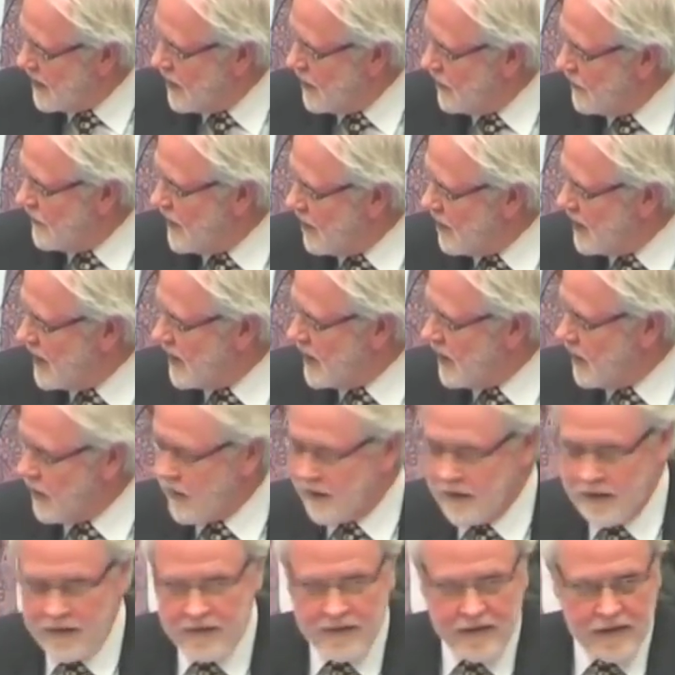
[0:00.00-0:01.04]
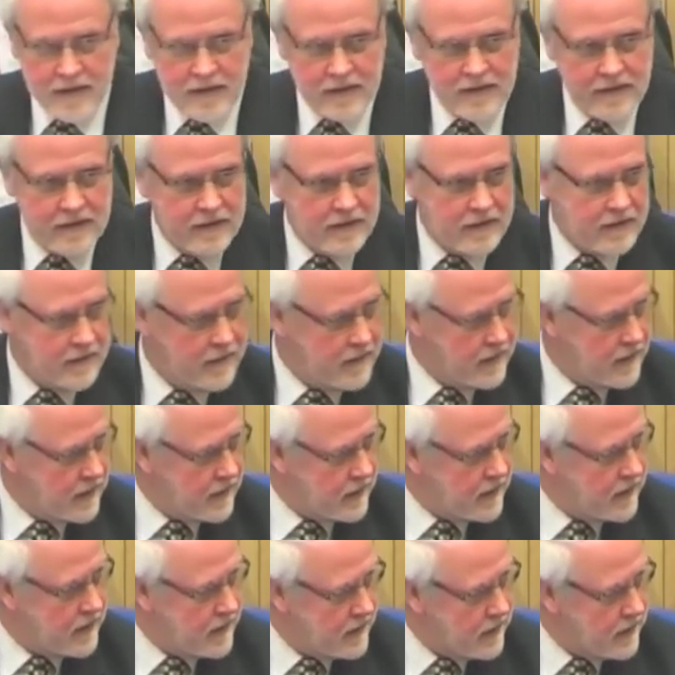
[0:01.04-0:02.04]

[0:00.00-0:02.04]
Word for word: family organization, they can